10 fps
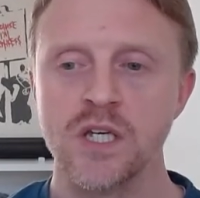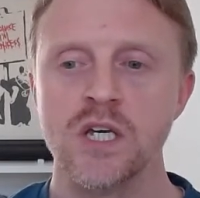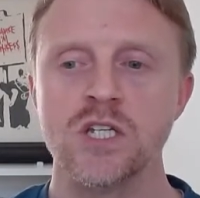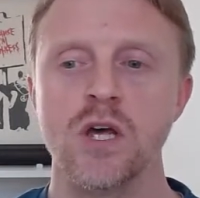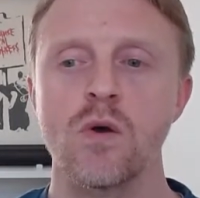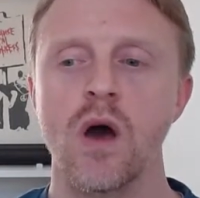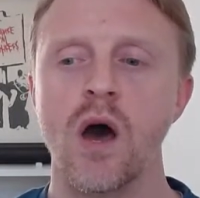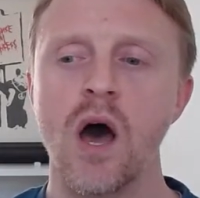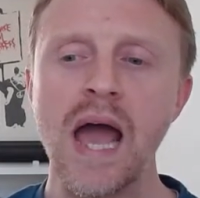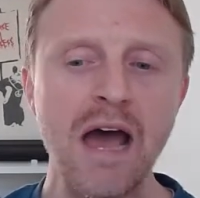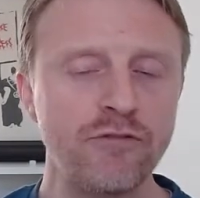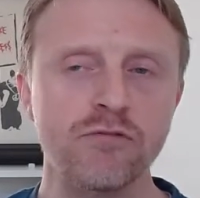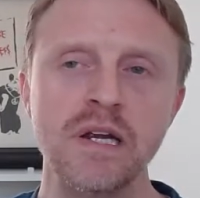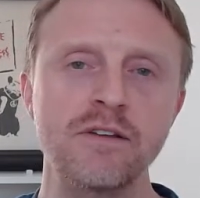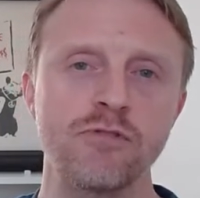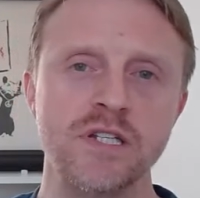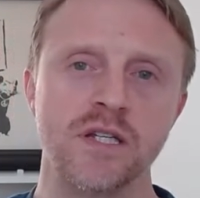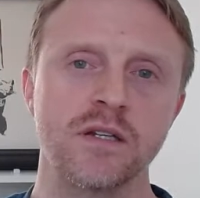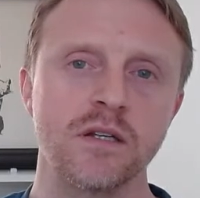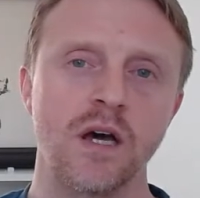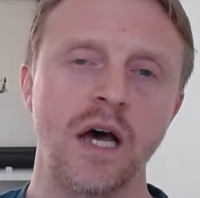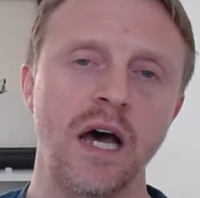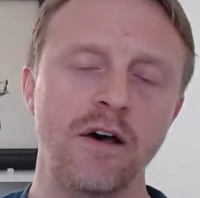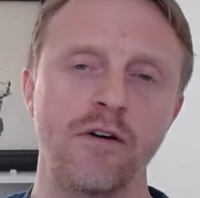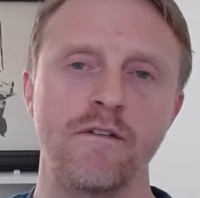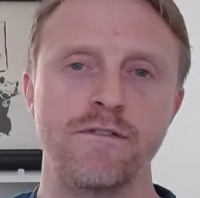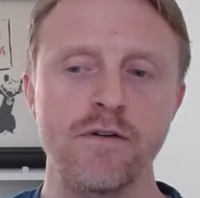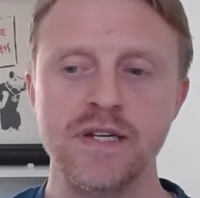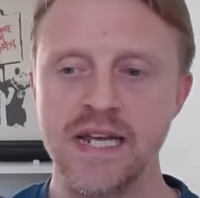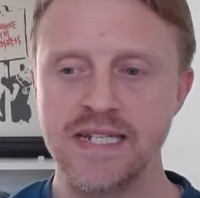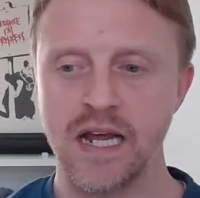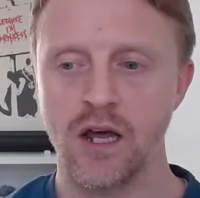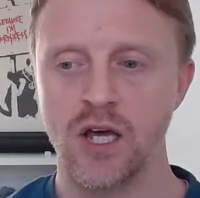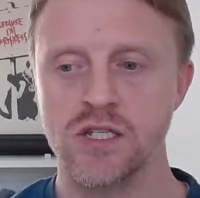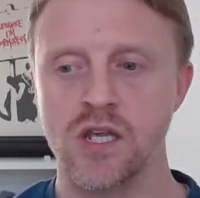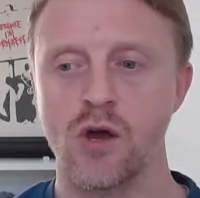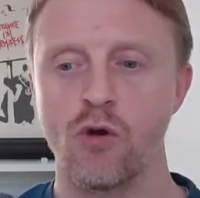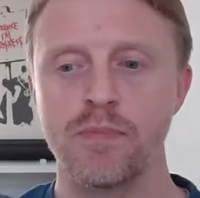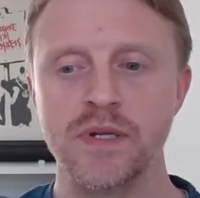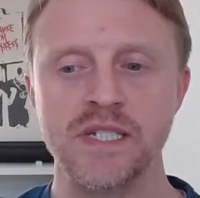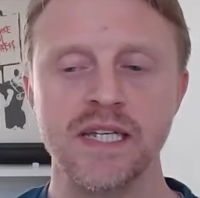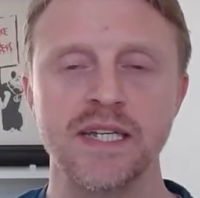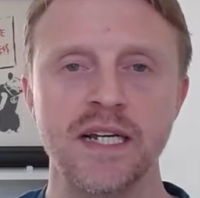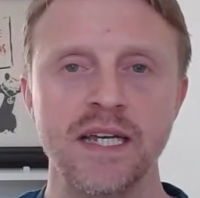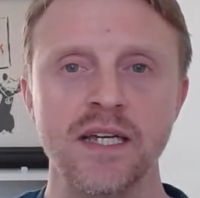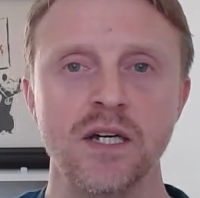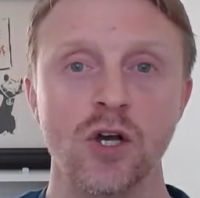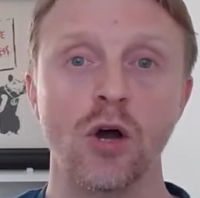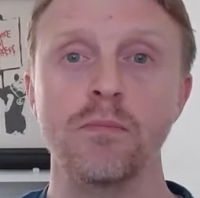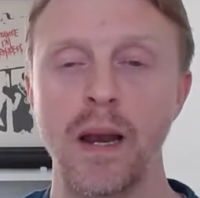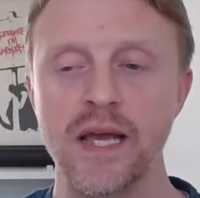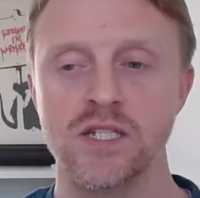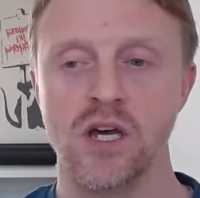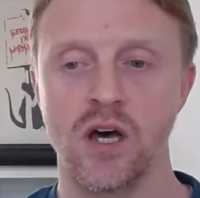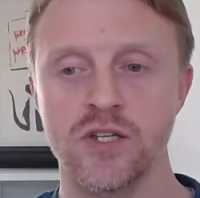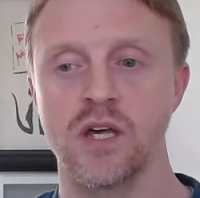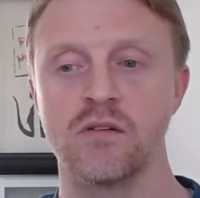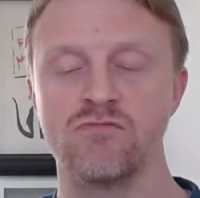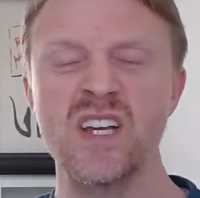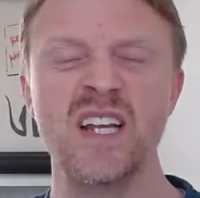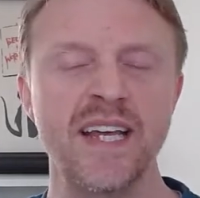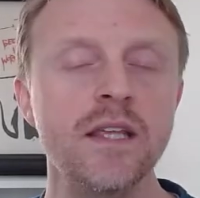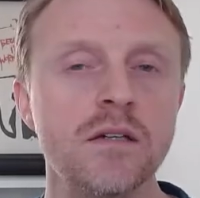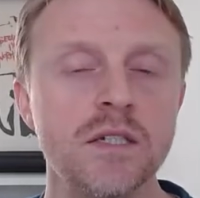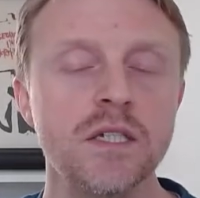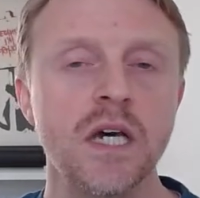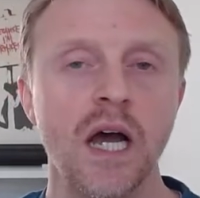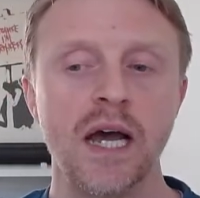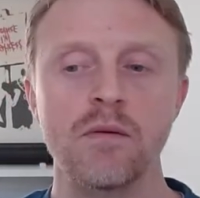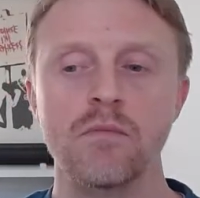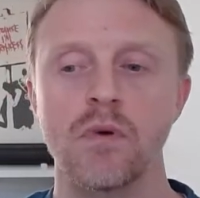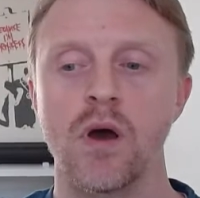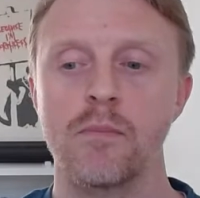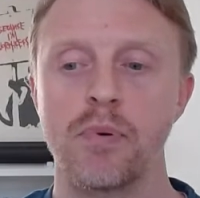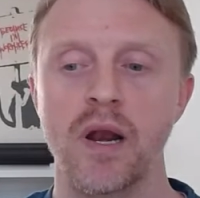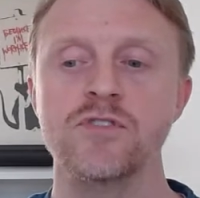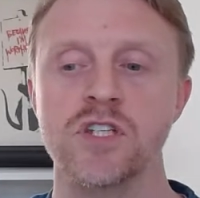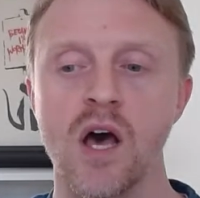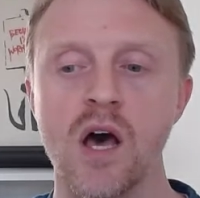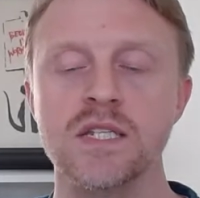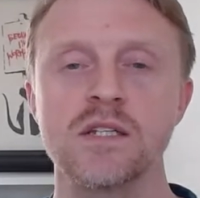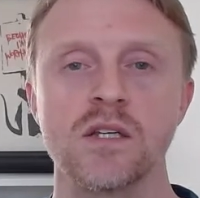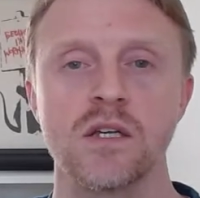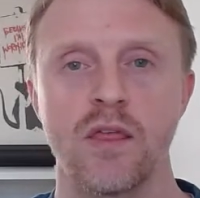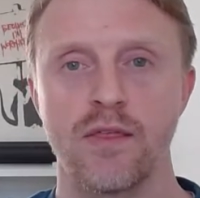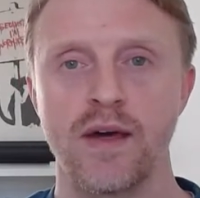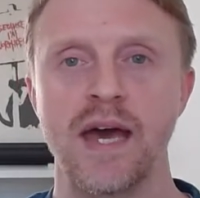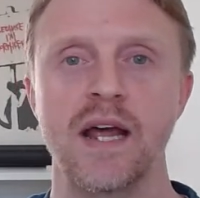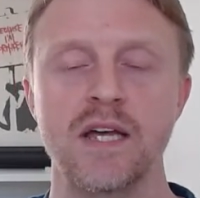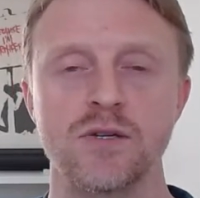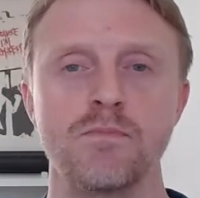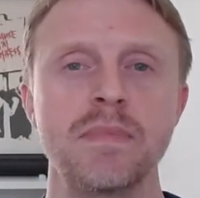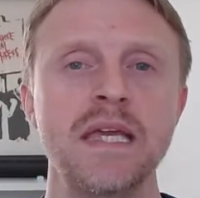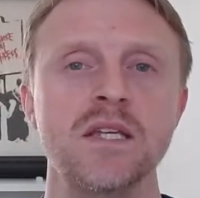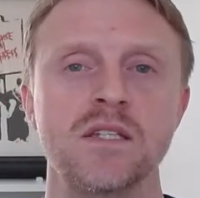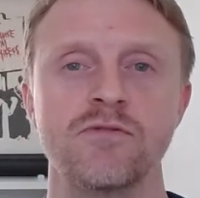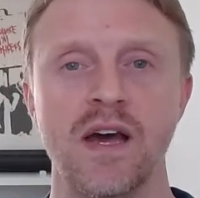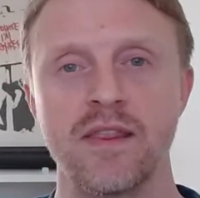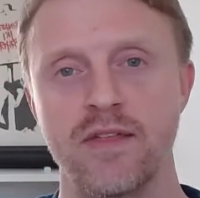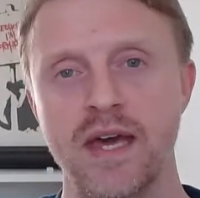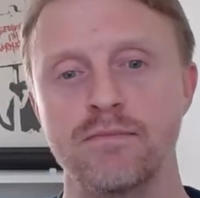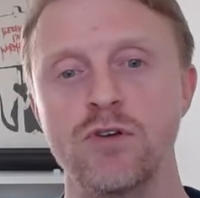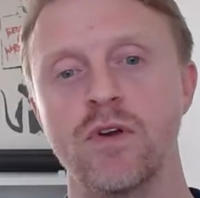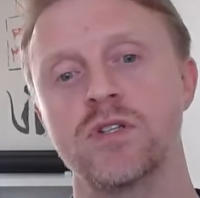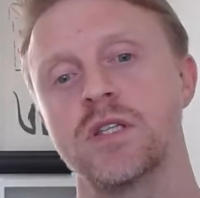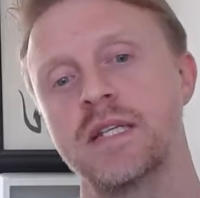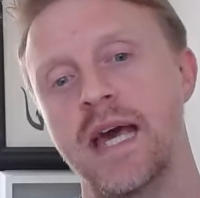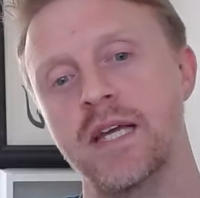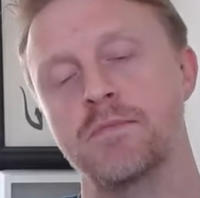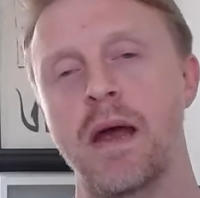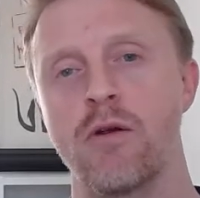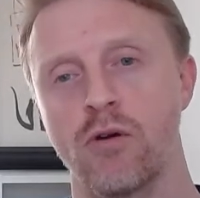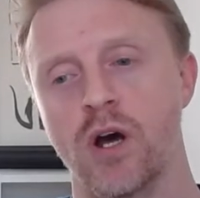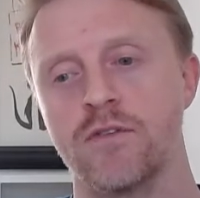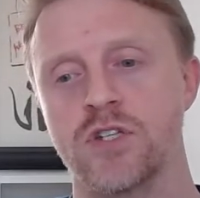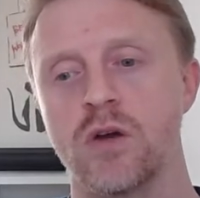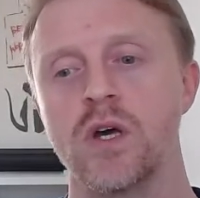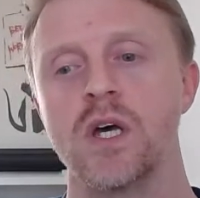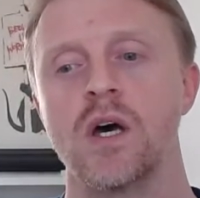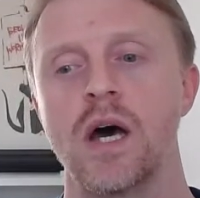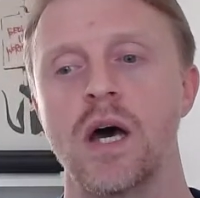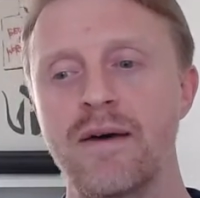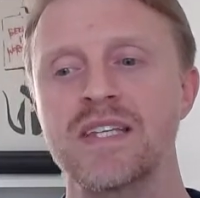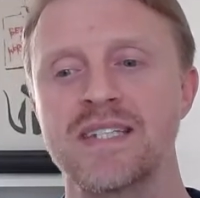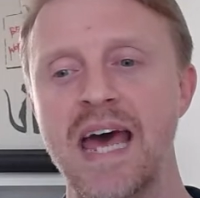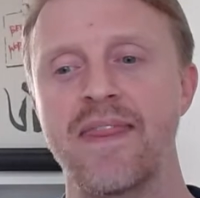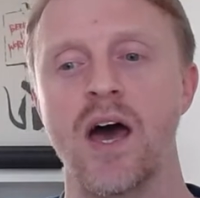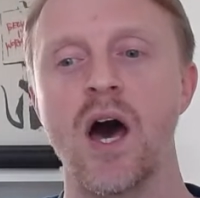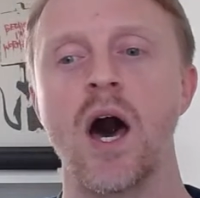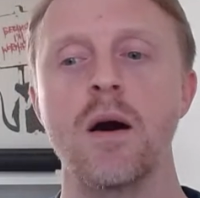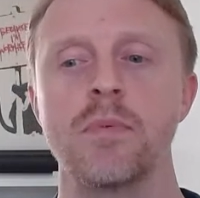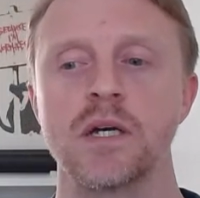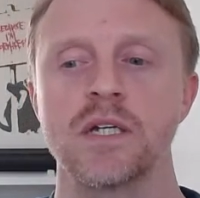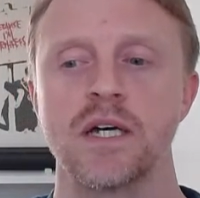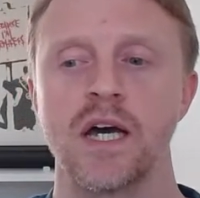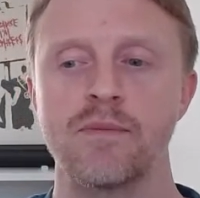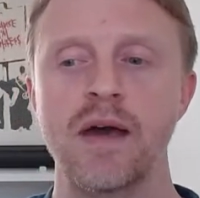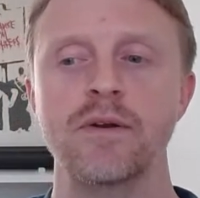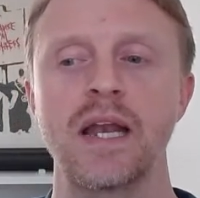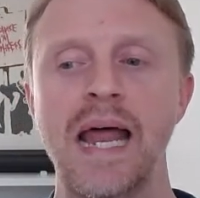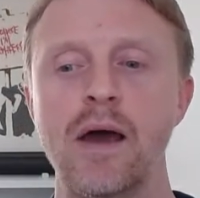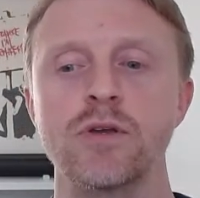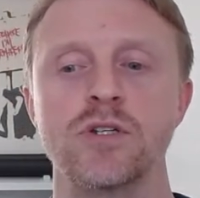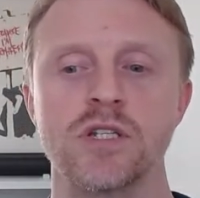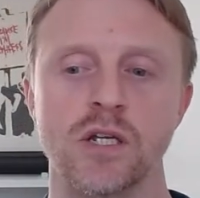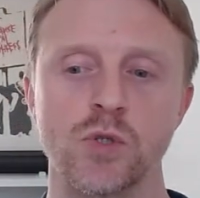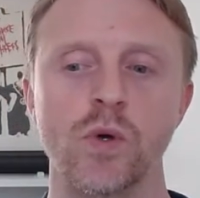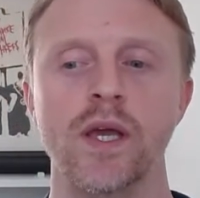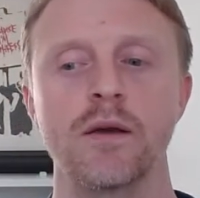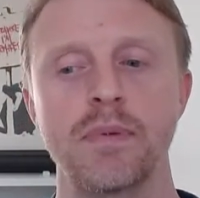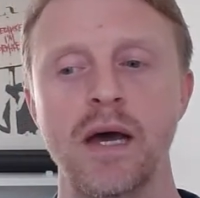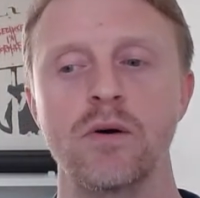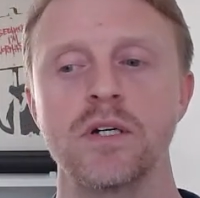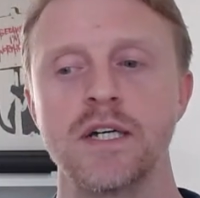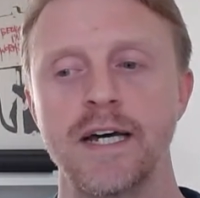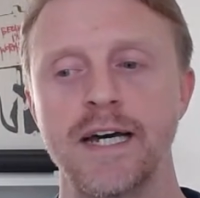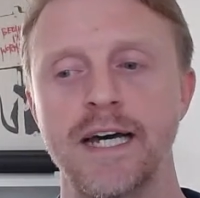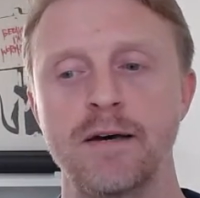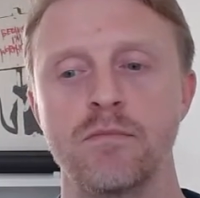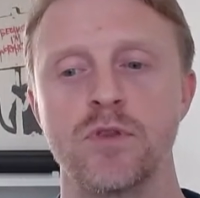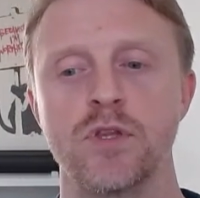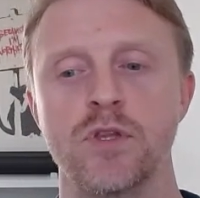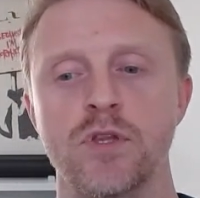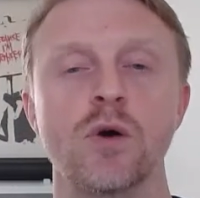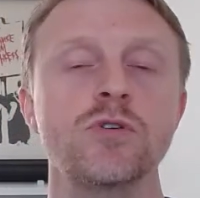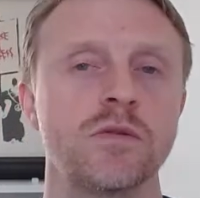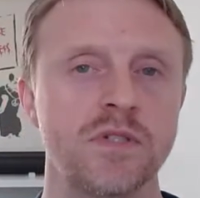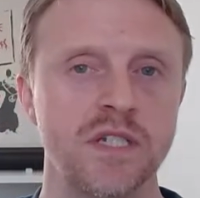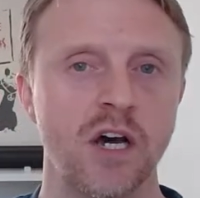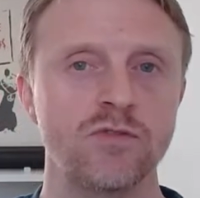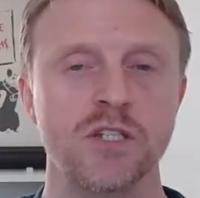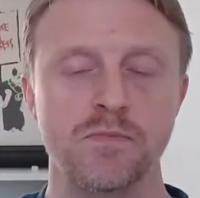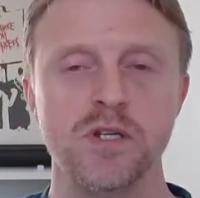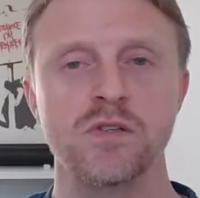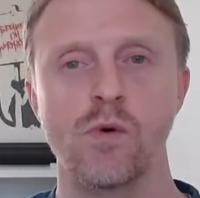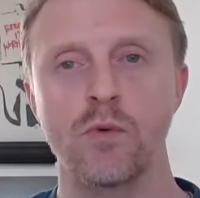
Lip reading: So I haven't really written a very detailed answer or a particularly complex answer, really, but I've started that as a means of then moving on to the next paragraph. So having set that up, that would allow you to start talking about the soldiers themselves, experience of World